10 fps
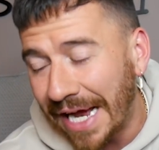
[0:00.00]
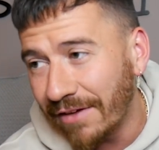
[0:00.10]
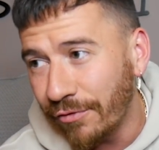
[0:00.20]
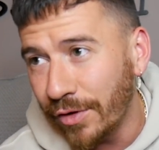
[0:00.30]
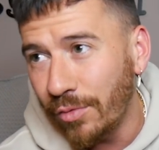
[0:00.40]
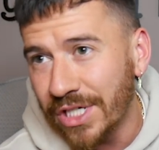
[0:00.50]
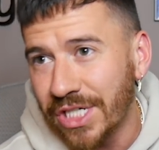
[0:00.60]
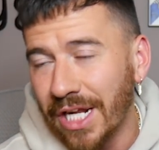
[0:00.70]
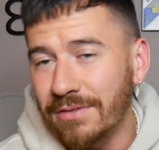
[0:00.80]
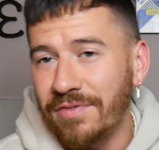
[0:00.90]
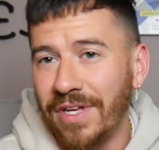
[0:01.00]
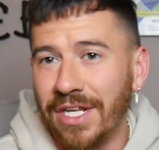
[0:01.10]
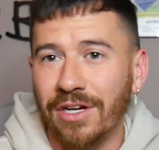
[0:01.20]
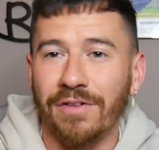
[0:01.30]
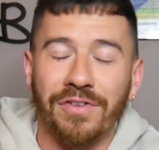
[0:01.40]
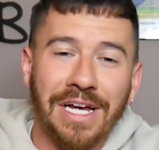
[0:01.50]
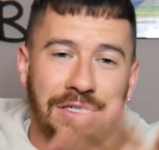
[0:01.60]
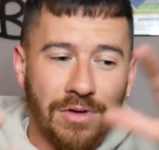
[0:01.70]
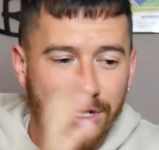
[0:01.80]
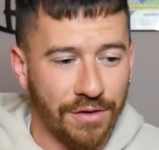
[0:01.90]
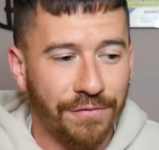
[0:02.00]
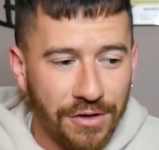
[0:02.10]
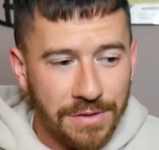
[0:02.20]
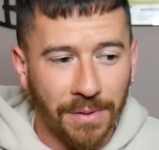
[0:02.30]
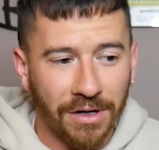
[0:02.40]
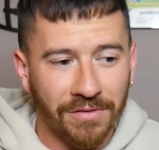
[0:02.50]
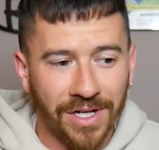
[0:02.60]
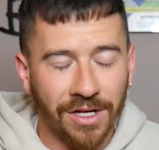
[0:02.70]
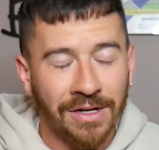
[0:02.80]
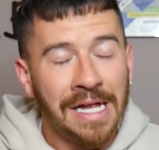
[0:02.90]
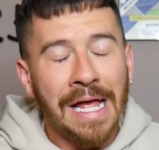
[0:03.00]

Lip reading: buying free Wish items video, if you guys watched the first part of the video,